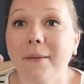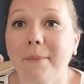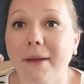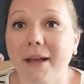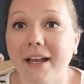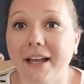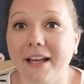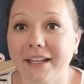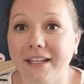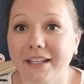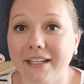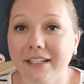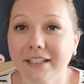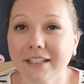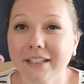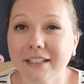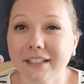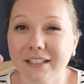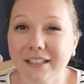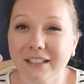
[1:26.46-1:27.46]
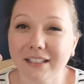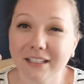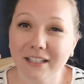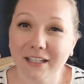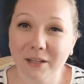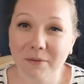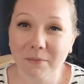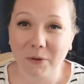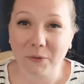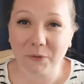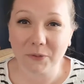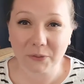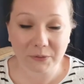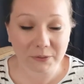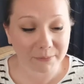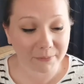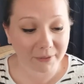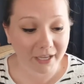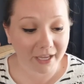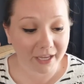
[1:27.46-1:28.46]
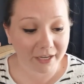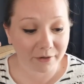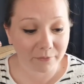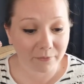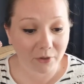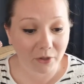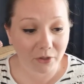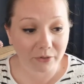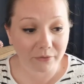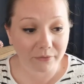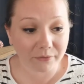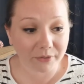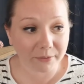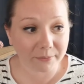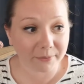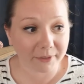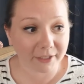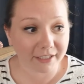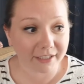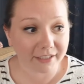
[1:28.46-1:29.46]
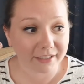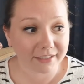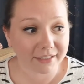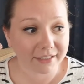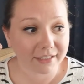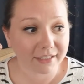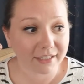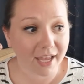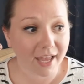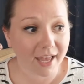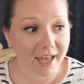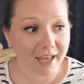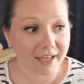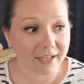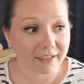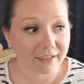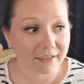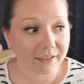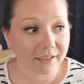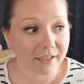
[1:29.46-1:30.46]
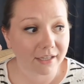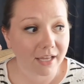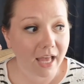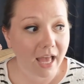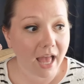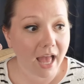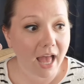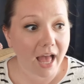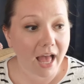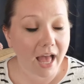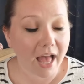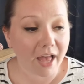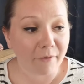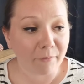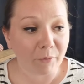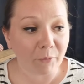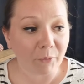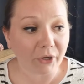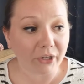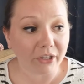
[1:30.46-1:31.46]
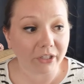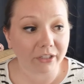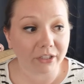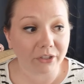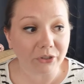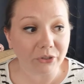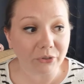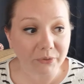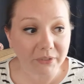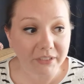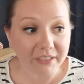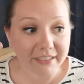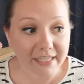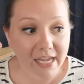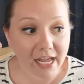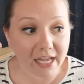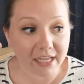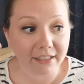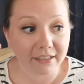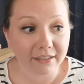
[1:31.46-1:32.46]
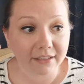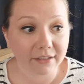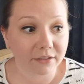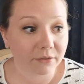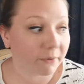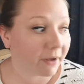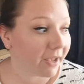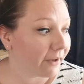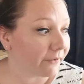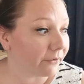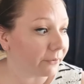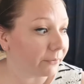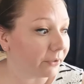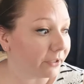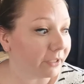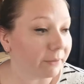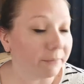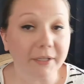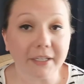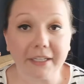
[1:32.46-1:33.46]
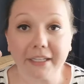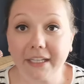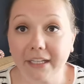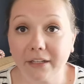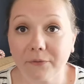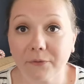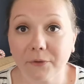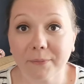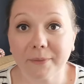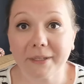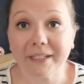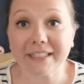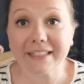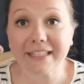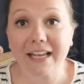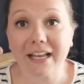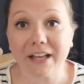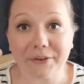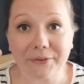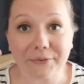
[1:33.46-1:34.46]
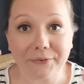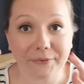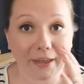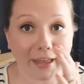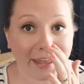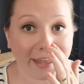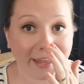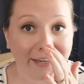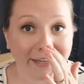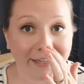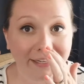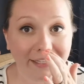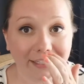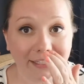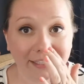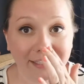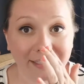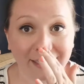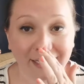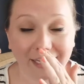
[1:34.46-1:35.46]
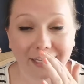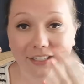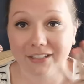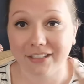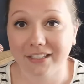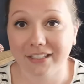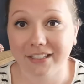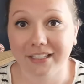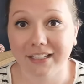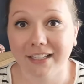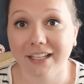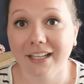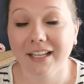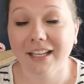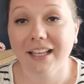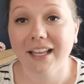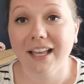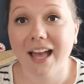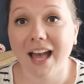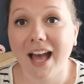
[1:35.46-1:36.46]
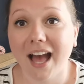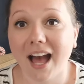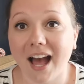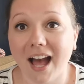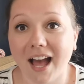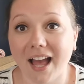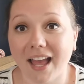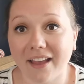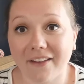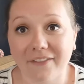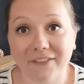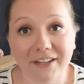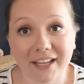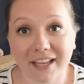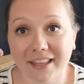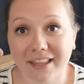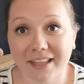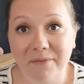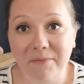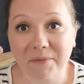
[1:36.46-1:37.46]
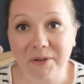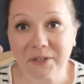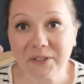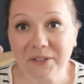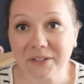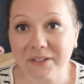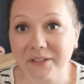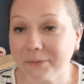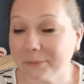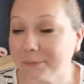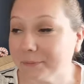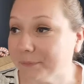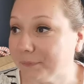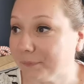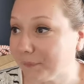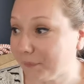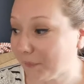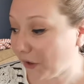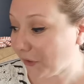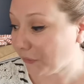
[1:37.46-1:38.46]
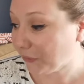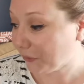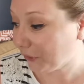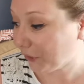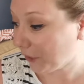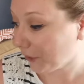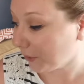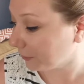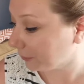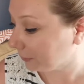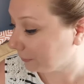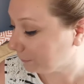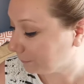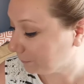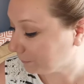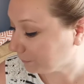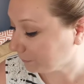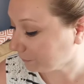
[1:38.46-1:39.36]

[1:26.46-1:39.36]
My knitting mojo's been kind of all over the place and I've been working on new designs, so I haven't really been knitting for myself, and I haven't had that much on the go.